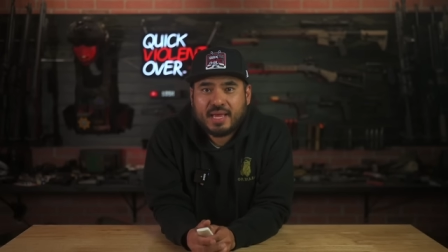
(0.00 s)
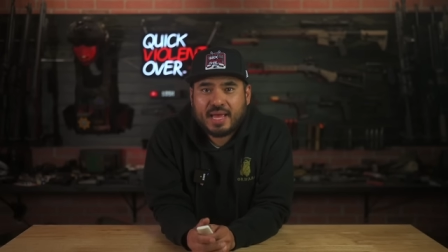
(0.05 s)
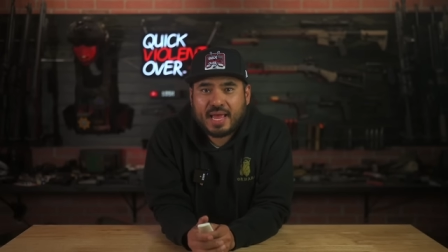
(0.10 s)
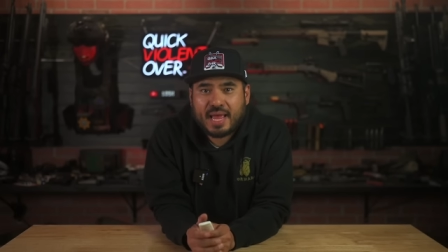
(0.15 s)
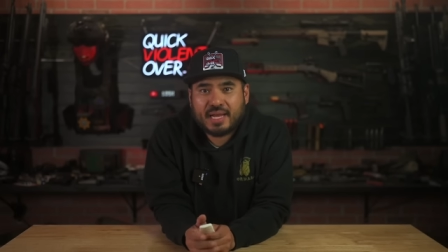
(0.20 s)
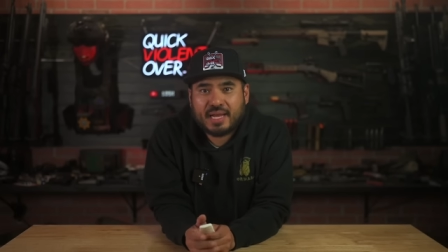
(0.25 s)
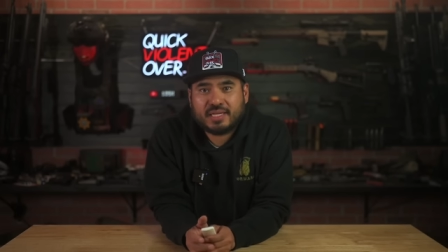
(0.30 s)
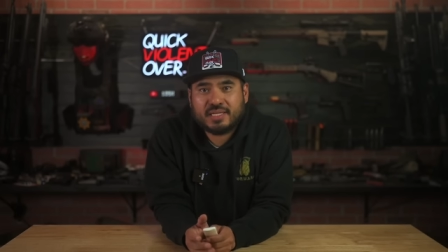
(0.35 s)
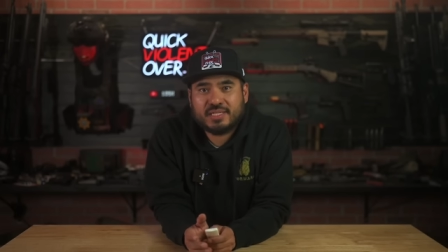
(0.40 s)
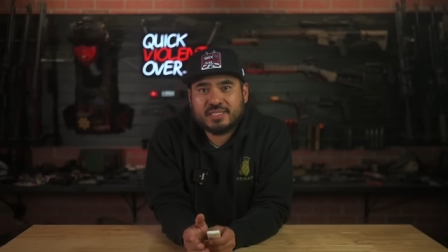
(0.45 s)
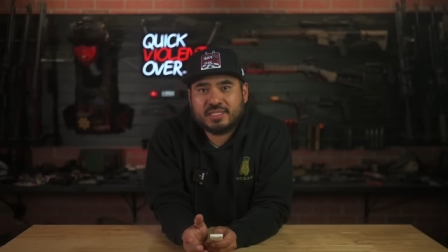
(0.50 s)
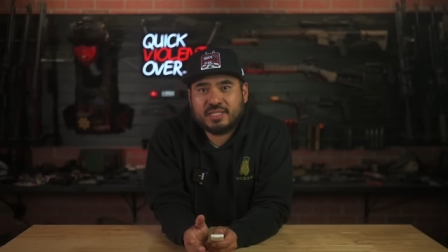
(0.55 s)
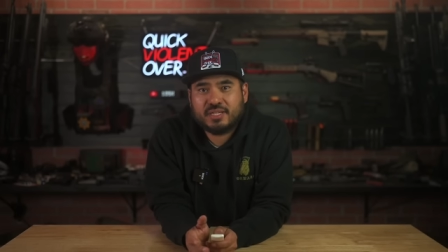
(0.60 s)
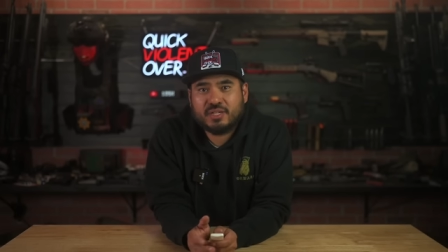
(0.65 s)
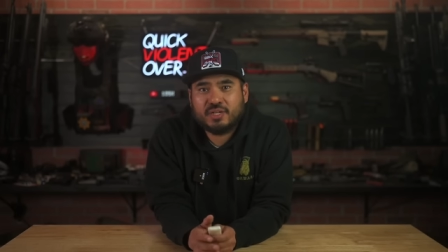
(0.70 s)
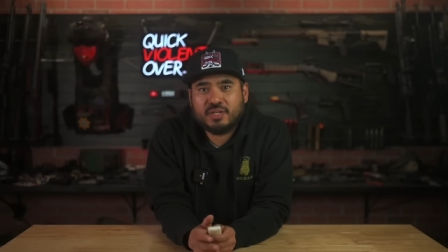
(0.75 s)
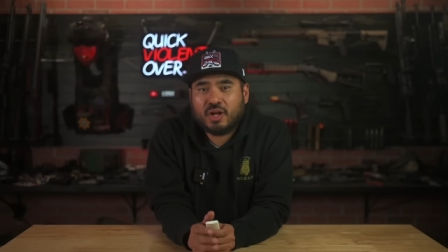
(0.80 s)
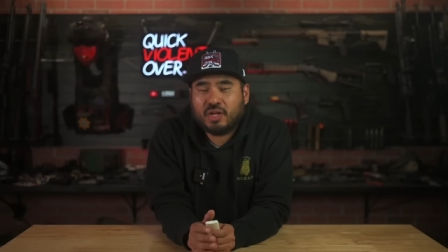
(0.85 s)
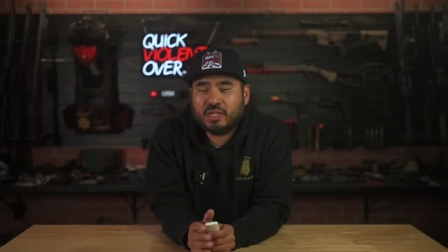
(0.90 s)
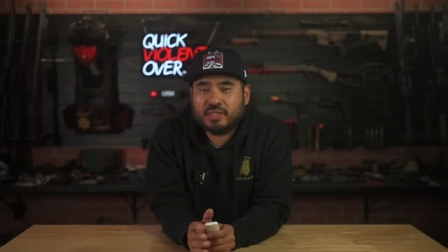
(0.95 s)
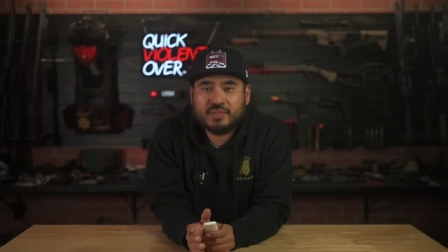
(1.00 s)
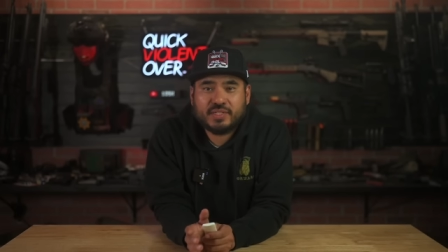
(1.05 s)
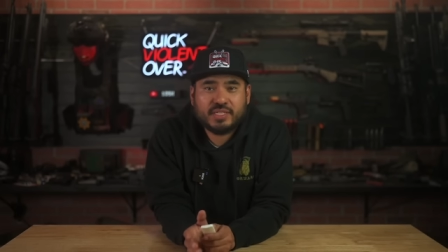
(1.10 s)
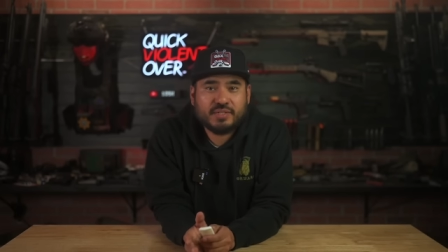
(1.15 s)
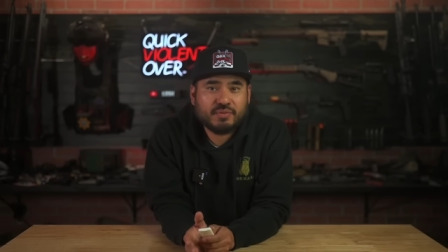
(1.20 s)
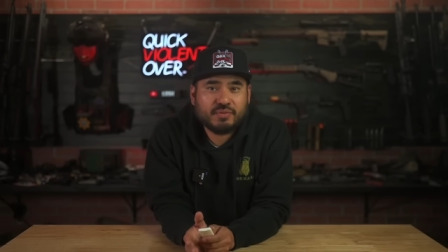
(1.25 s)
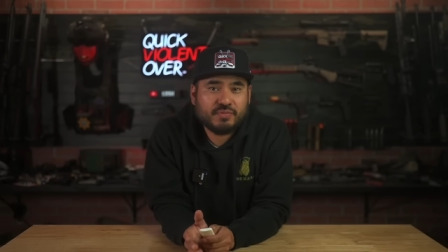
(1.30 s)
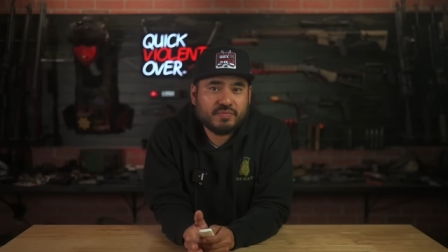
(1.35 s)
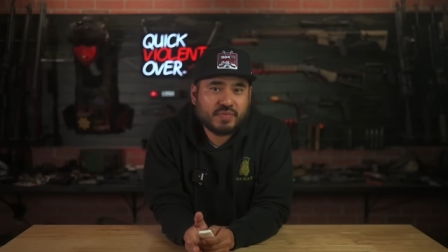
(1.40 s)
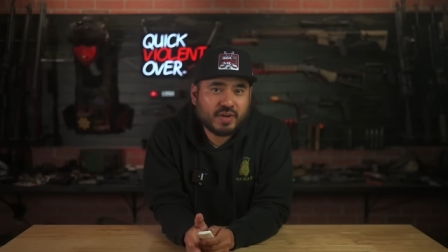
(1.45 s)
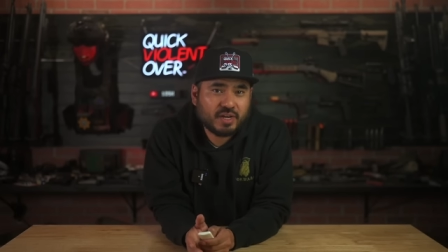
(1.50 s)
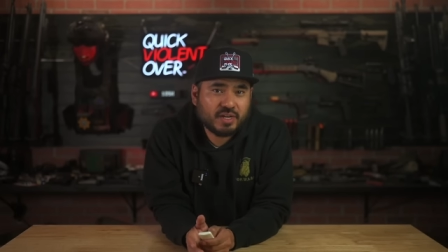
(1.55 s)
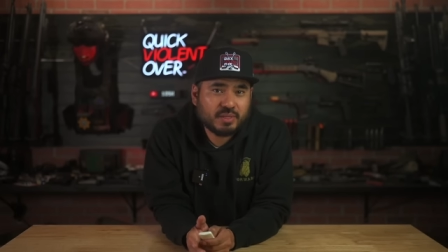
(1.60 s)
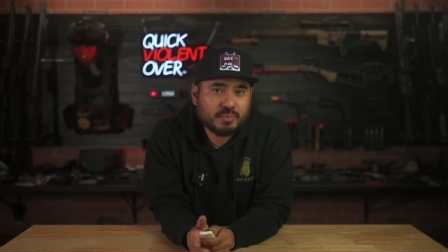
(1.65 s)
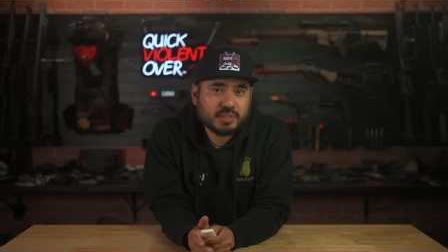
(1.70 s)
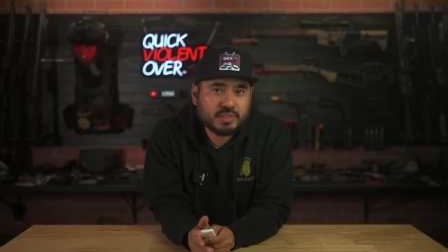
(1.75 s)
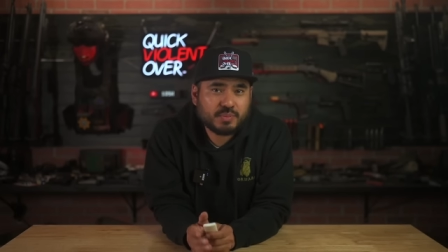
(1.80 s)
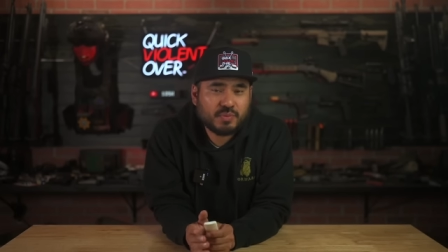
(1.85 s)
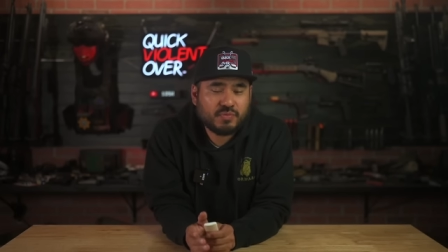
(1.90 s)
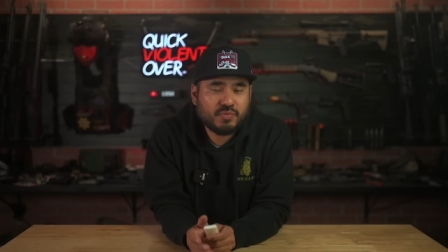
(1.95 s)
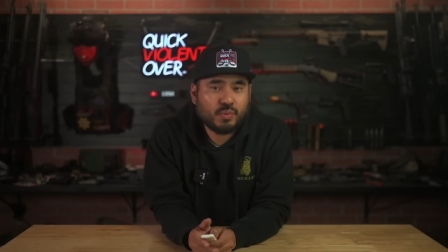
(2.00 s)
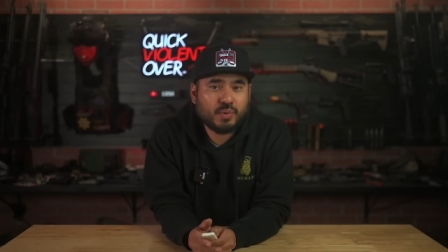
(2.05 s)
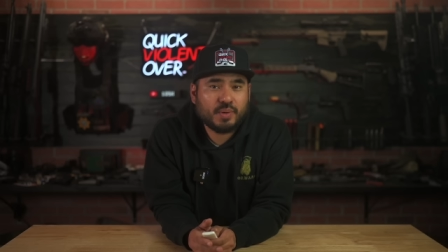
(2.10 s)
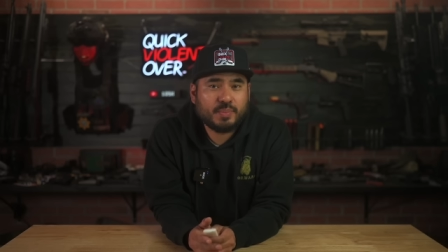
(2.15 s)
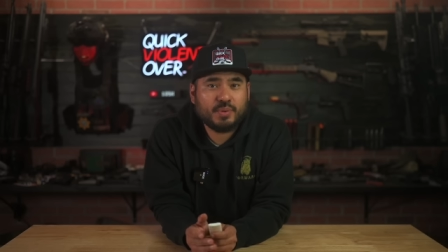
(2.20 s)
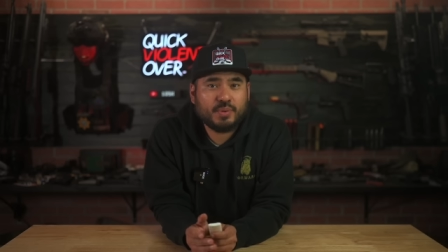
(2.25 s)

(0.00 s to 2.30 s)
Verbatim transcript: and considered all of the different variables before